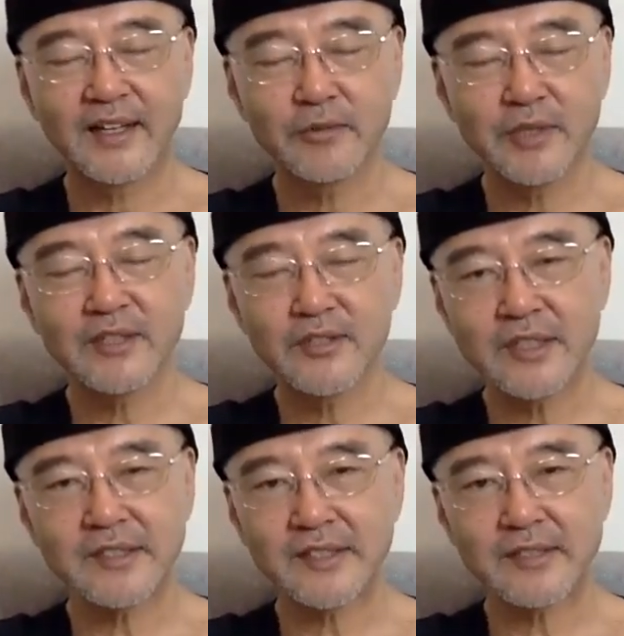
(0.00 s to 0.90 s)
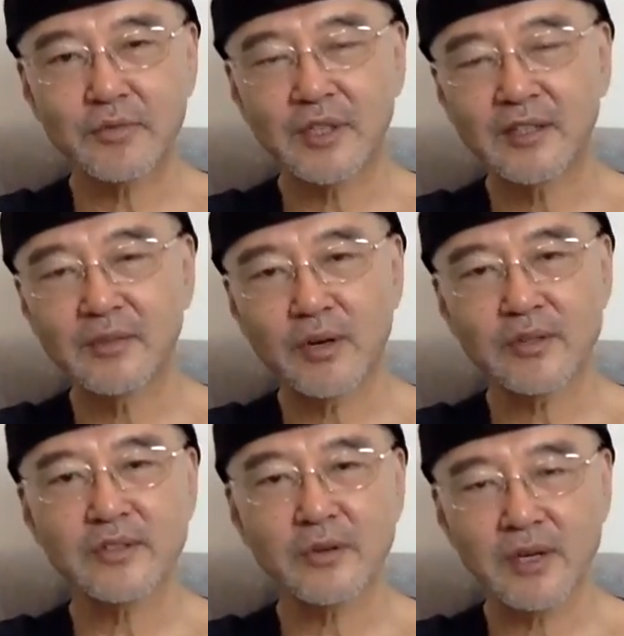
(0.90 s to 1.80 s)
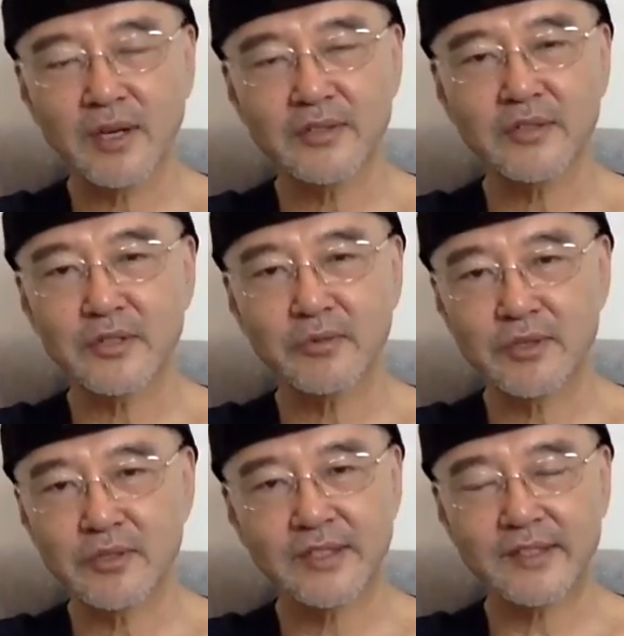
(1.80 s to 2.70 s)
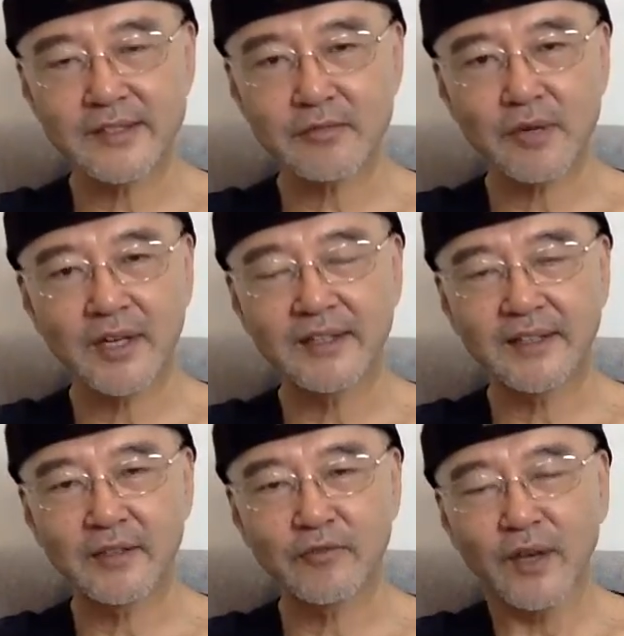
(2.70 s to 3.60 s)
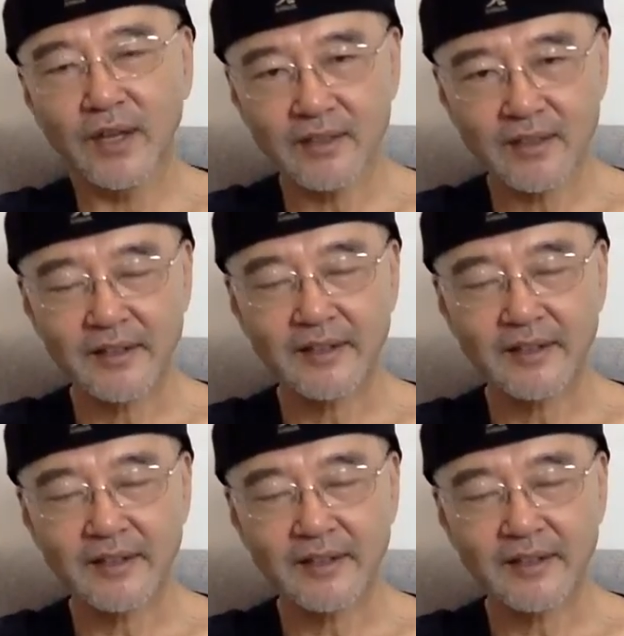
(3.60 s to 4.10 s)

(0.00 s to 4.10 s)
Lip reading: We need Jesus. We need personal relationship with Jesus, right? And faith.